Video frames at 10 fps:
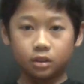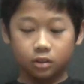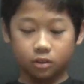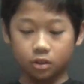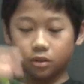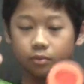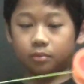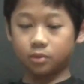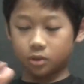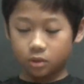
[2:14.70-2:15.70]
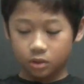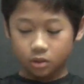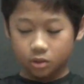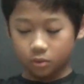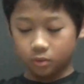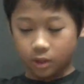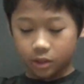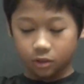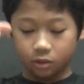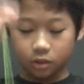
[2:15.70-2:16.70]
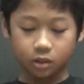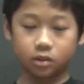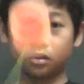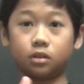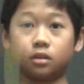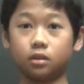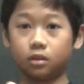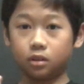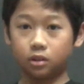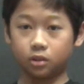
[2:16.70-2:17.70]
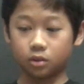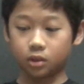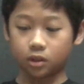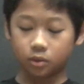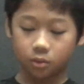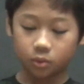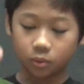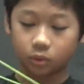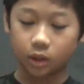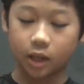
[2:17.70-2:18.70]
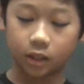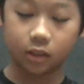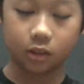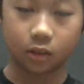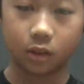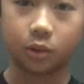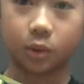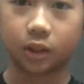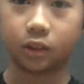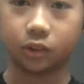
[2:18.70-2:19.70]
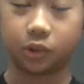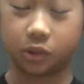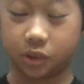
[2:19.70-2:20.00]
So when you do this, you want to land it, you want to do